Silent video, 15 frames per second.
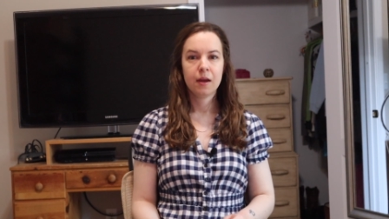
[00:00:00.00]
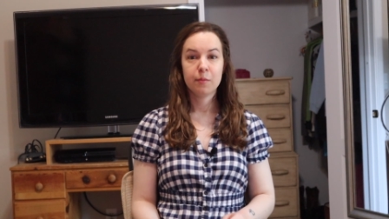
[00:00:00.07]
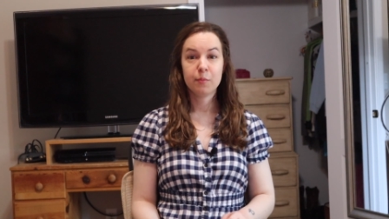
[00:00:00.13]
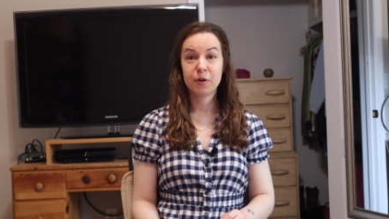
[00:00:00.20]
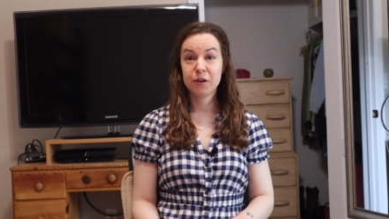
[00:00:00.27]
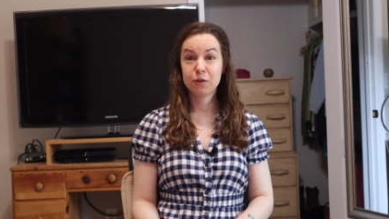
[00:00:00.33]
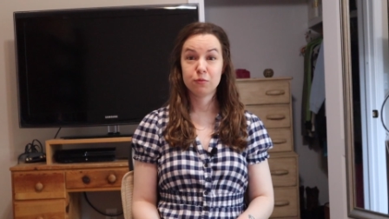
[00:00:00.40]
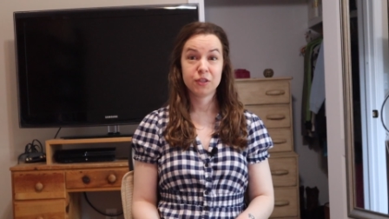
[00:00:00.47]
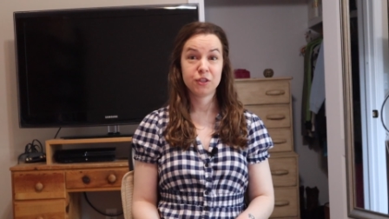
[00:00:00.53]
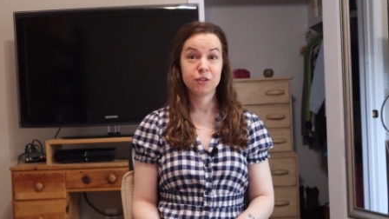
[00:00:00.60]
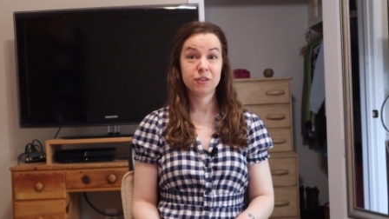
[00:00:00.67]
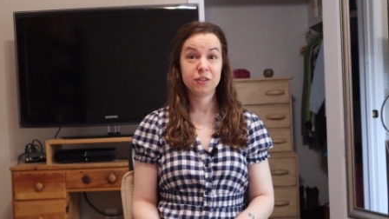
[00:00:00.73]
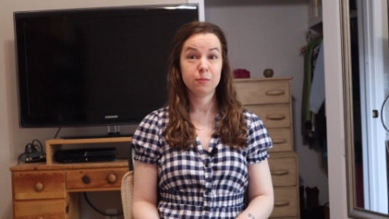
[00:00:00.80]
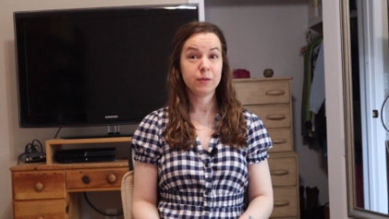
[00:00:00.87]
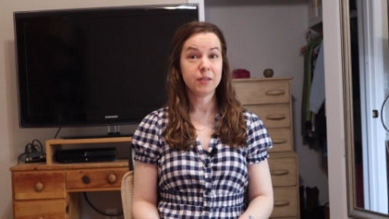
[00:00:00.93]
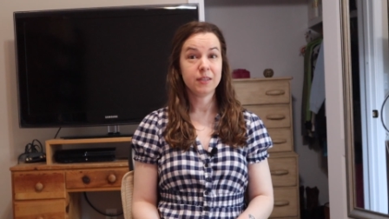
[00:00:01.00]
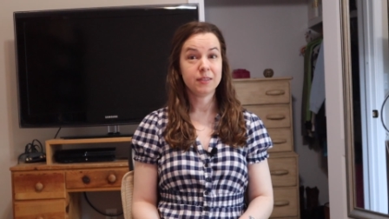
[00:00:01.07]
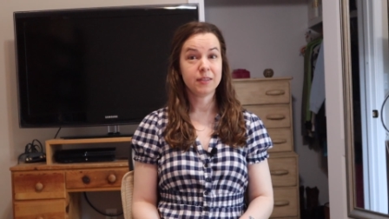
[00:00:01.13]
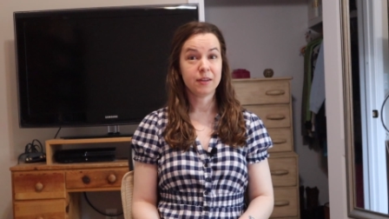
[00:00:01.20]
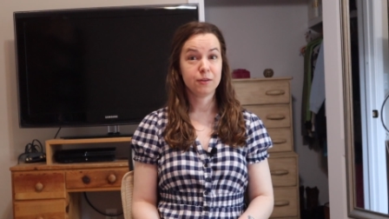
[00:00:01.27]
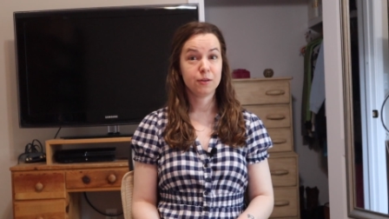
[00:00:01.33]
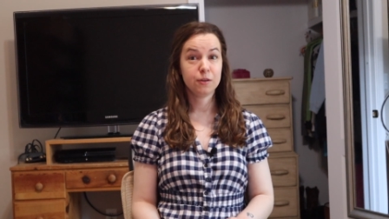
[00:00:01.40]
But Richard
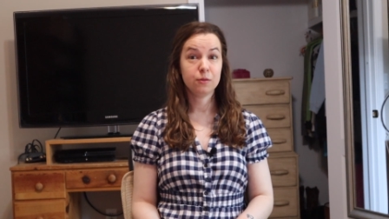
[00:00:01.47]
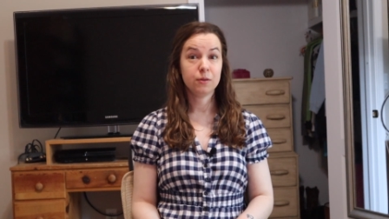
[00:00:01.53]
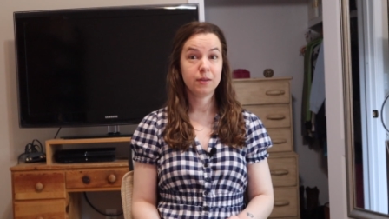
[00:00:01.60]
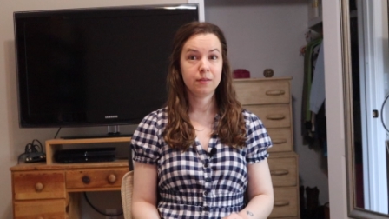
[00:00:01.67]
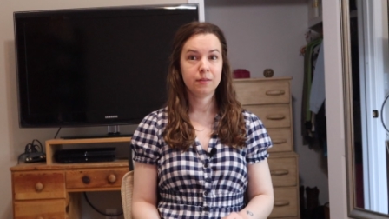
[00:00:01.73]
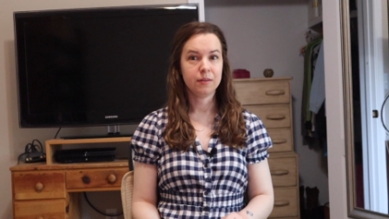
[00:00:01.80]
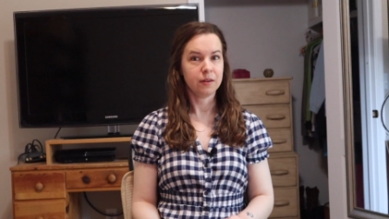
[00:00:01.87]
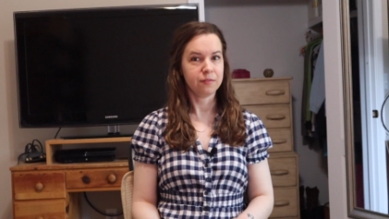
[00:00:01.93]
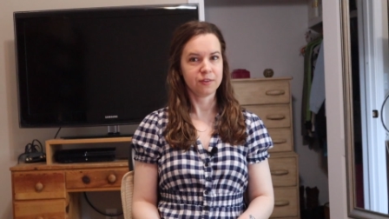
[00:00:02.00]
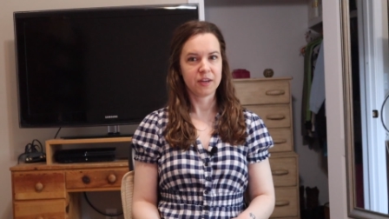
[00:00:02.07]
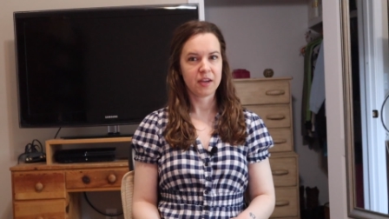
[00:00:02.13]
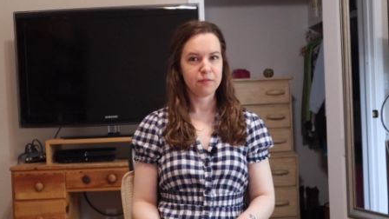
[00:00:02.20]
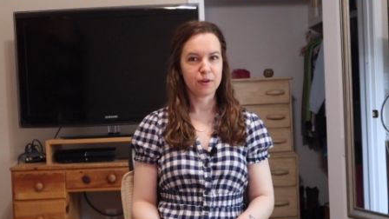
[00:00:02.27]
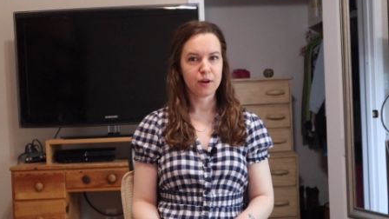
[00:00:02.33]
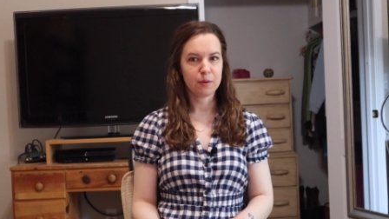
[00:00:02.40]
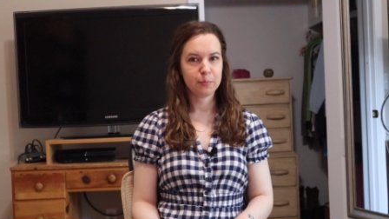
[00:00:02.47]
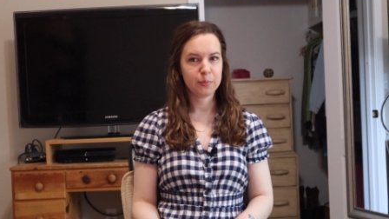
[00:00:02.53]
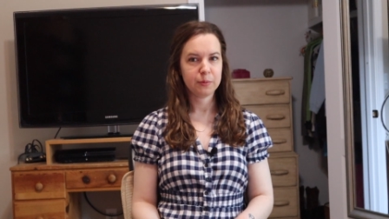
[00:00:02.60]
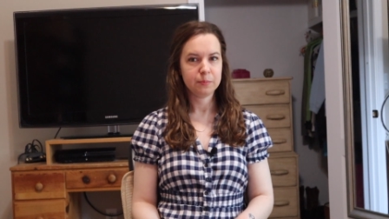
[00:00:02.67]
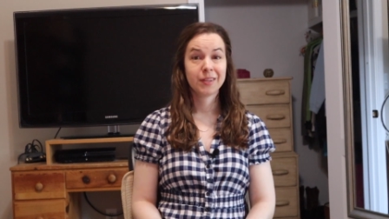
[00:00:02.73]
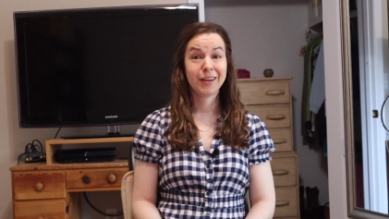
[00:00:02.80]
DiBenedetto never gave up,